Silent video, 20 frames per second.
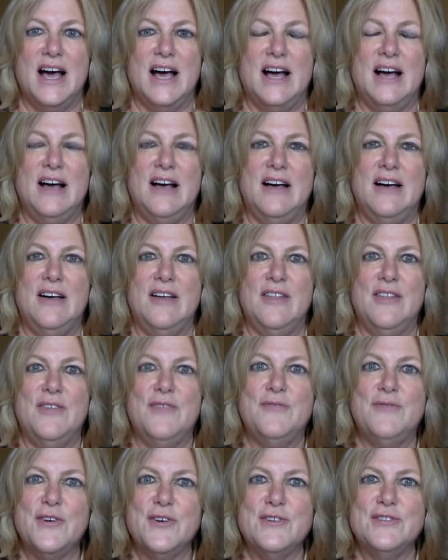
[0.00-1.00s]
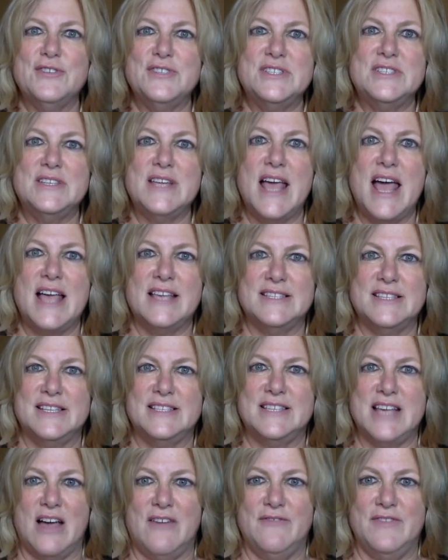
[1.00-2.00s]
The first has
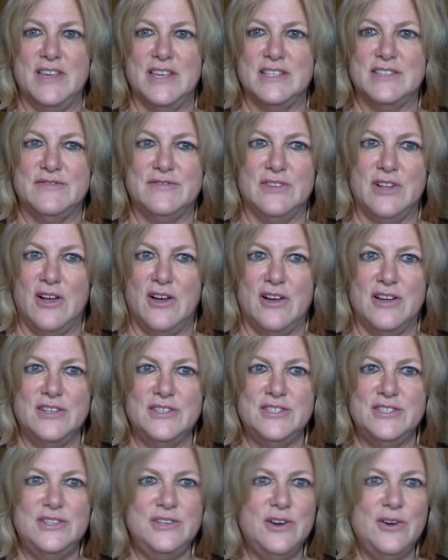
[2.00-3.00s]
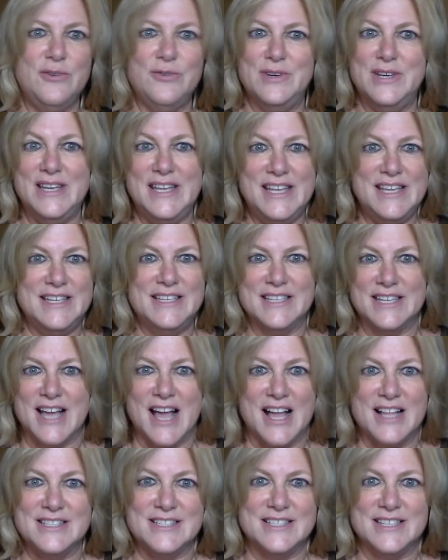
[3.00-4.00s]
its obvious flaws. You don't need to
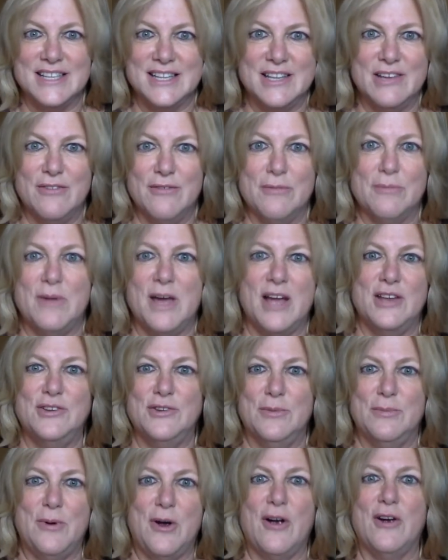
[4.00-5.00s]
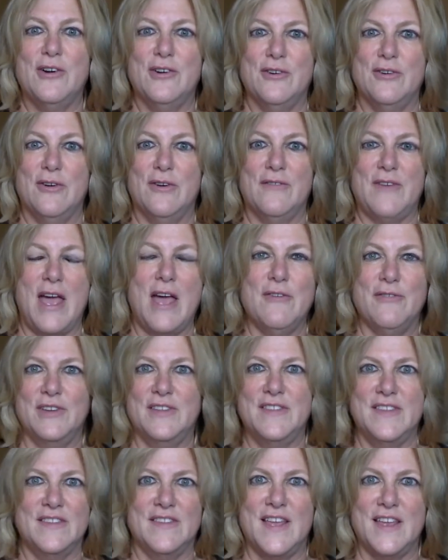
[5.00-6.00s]
constantly remind your partner of
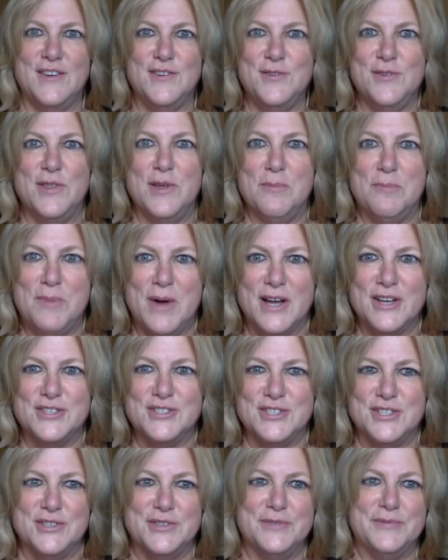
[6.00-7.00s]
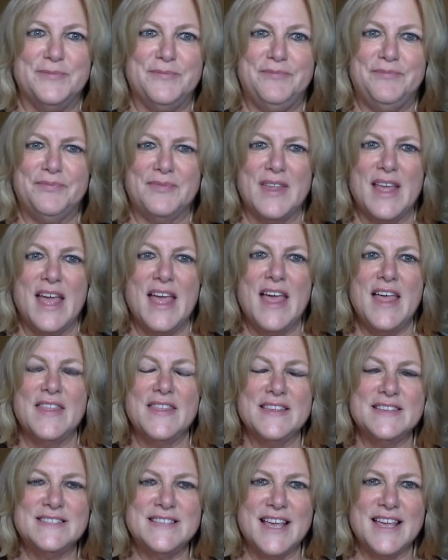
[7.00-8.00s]
everything they do that bugs you.
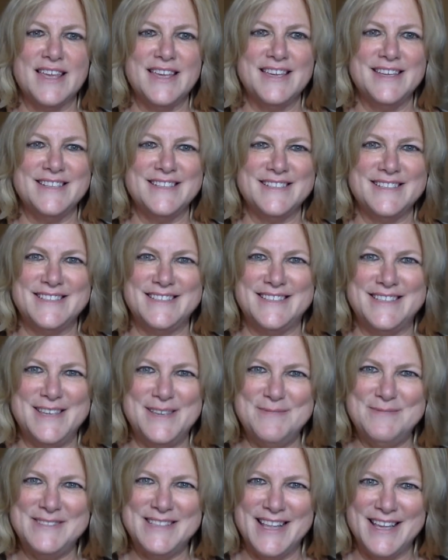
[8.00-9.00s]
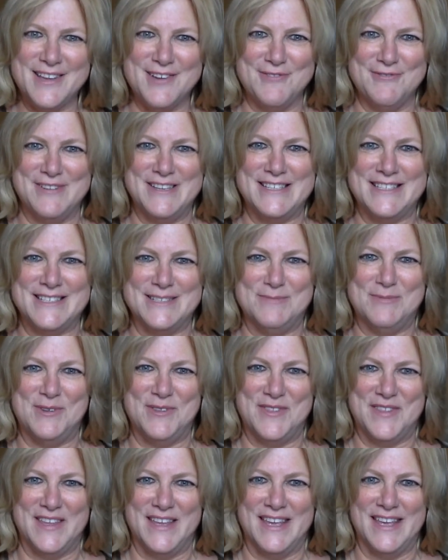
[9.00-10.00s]
The second seems like a reasonable
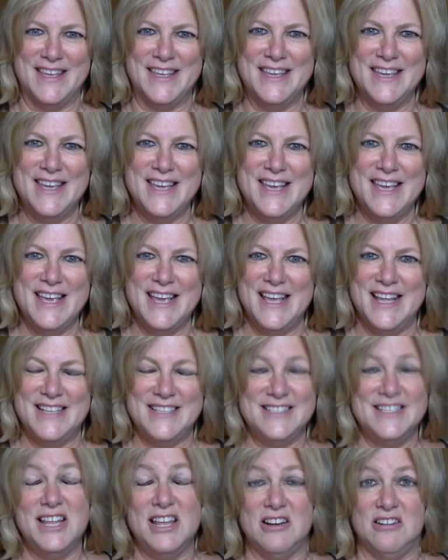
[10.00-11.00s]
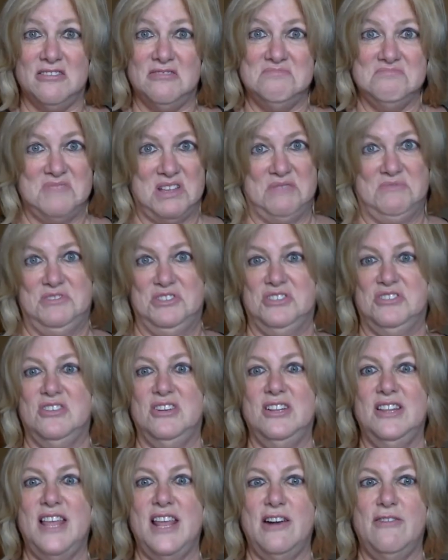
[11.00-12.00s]
thing. It's little. I'm just
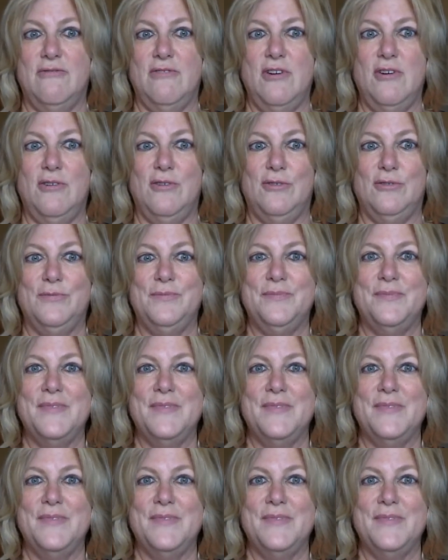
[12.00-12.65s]
going to let it roll.